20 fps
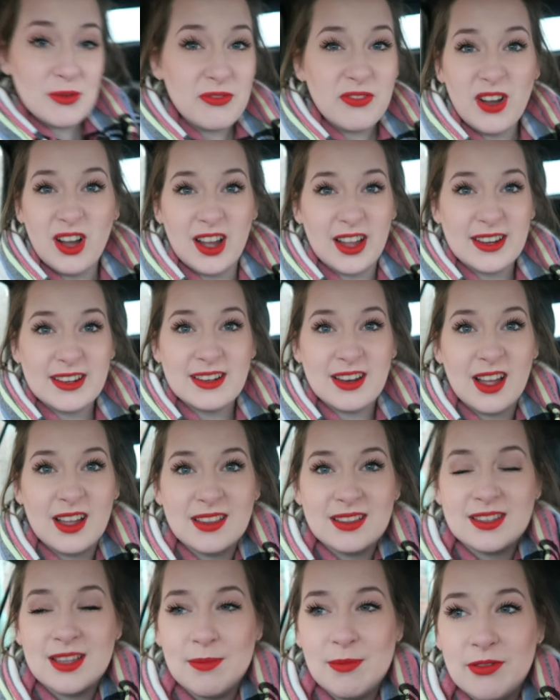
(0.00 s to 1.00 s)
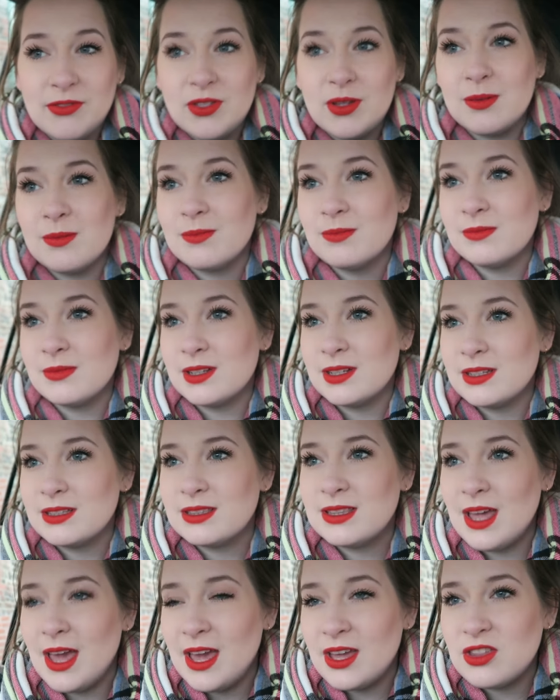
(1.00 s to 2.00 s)
all fine like some of them
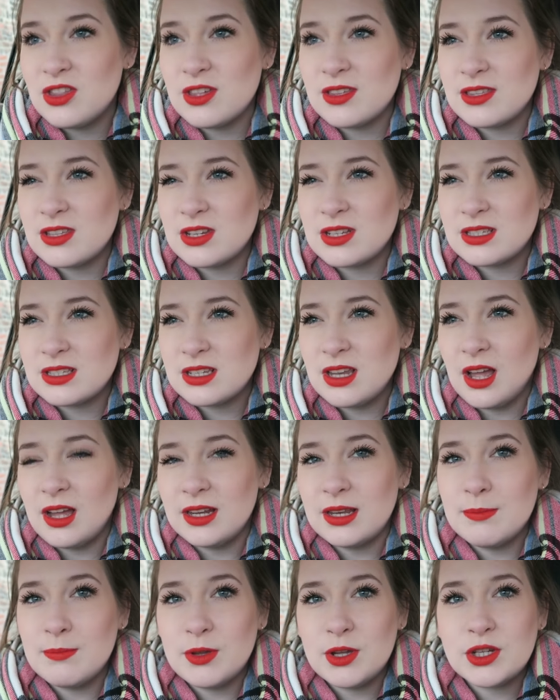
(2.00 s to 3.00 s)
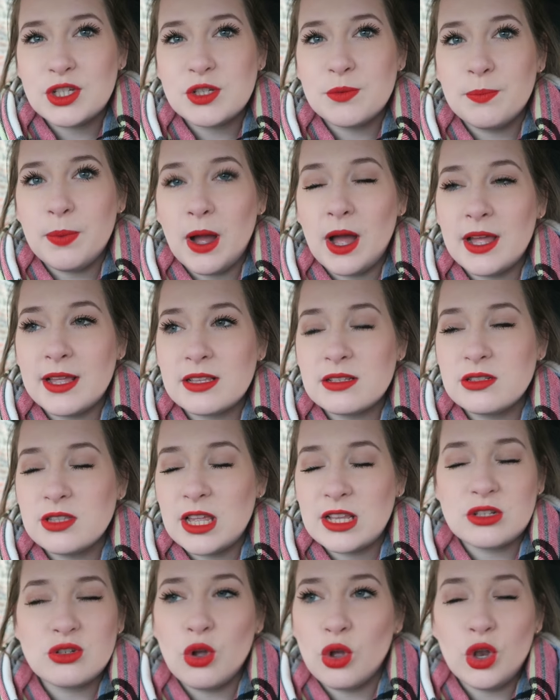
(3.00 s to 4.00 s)
the edge is just slightly mushed but
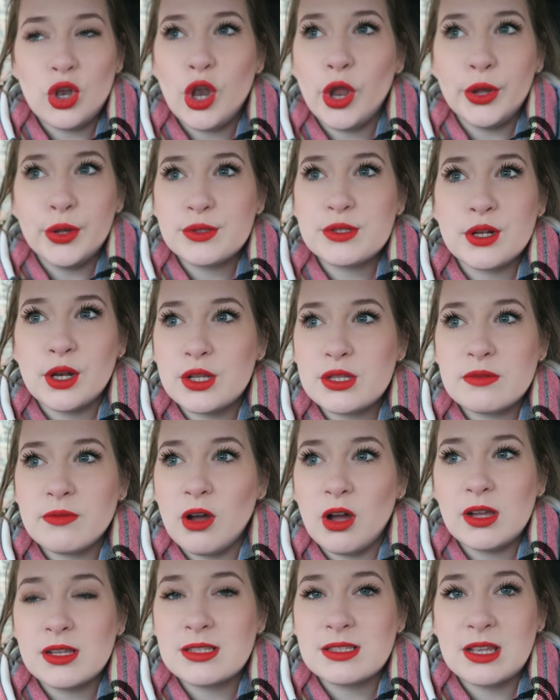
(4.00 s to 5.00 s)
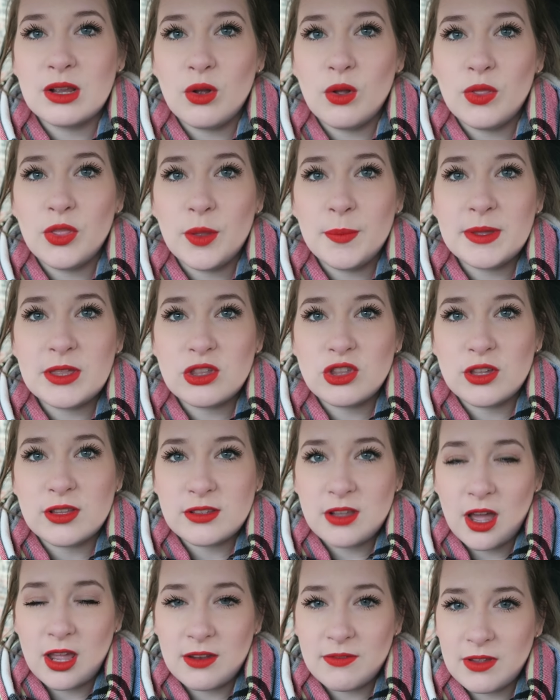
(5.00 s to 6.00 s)
there's not loads and loads of icing on them it's
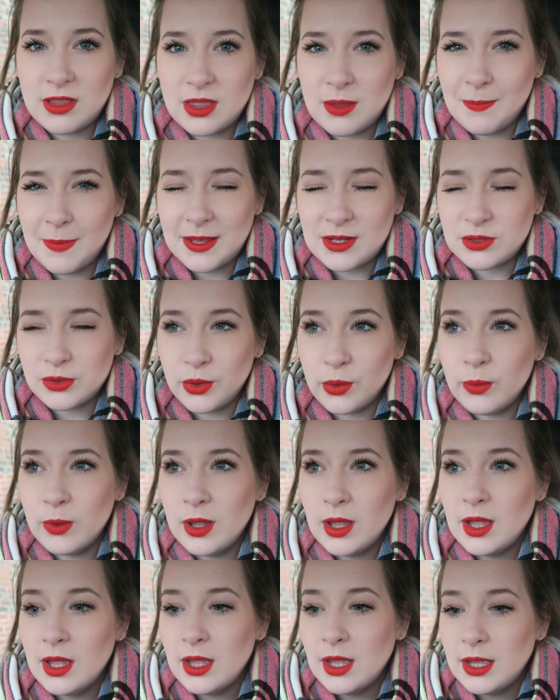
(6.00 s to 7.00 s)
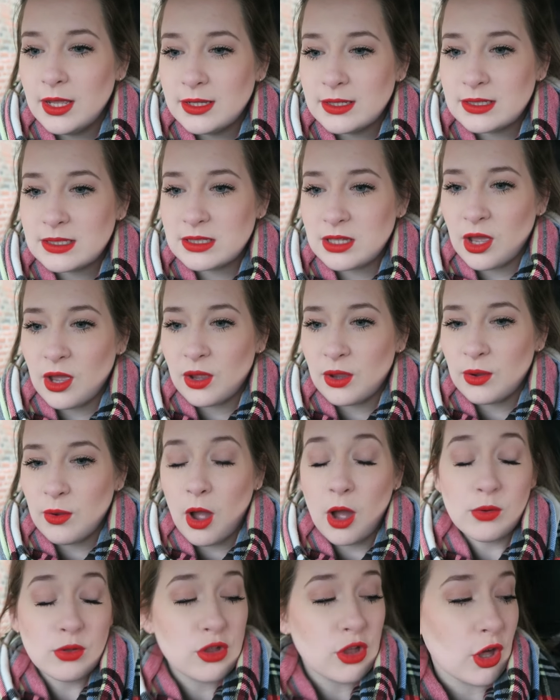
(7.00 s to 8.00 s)
just kind of in the middle so
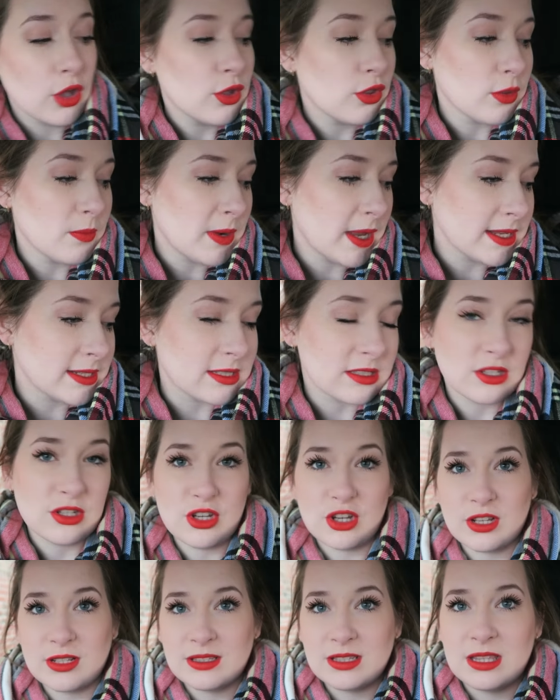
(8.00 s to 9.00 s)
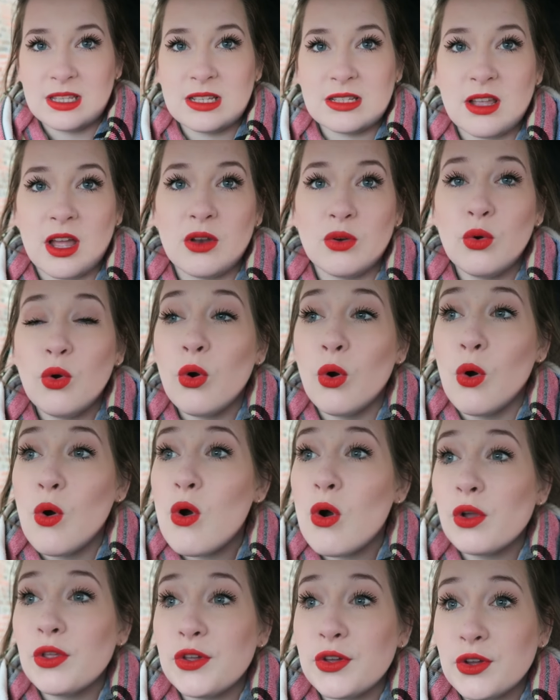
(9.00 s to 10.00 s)
I'll show you them later so you can see the design
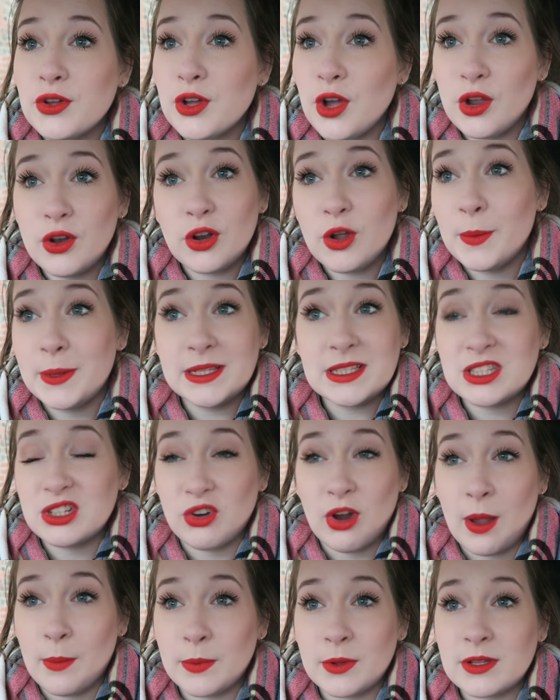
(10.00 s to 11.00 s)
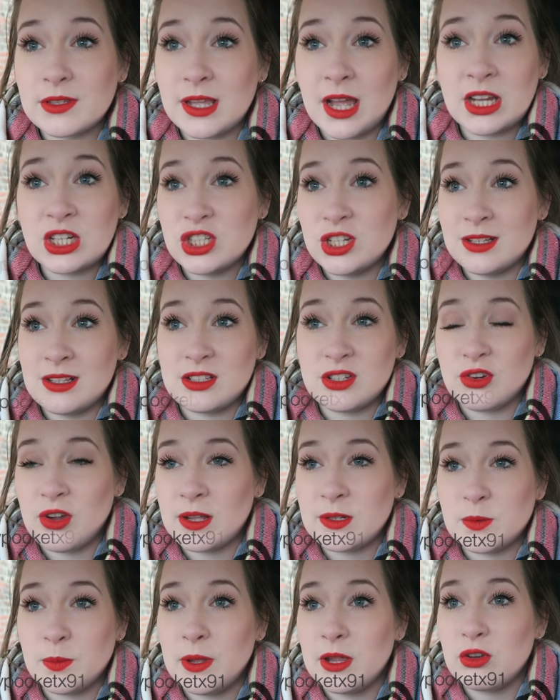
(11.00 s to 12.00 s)
or you can go and look on Instagram because I actually
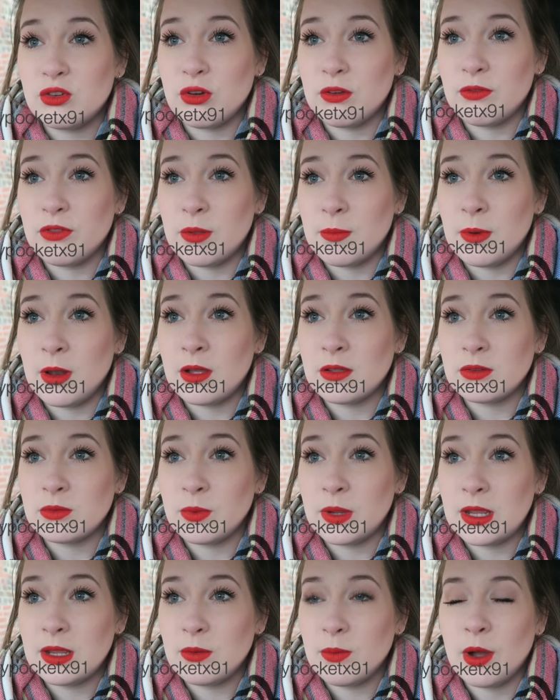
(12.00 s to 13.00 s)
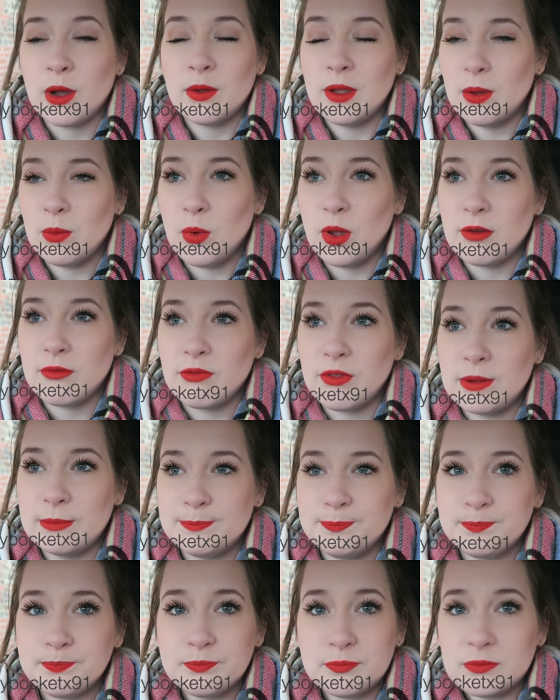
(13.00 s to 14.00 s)
Instagrammed a picture of them last week well one of
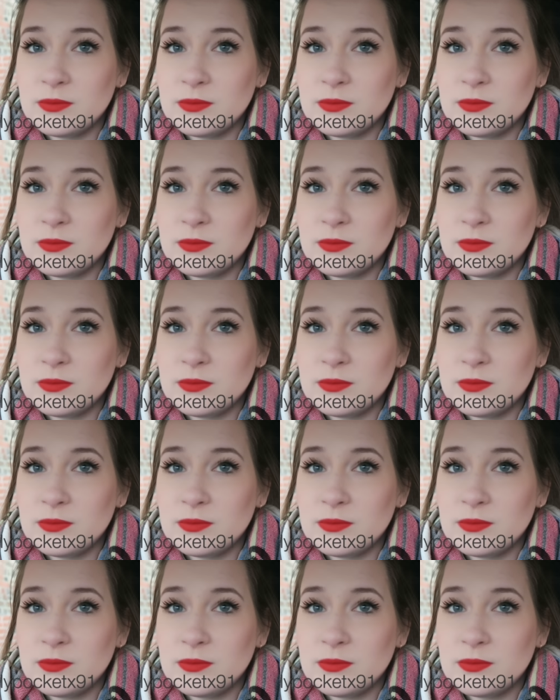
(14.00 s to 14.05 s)
them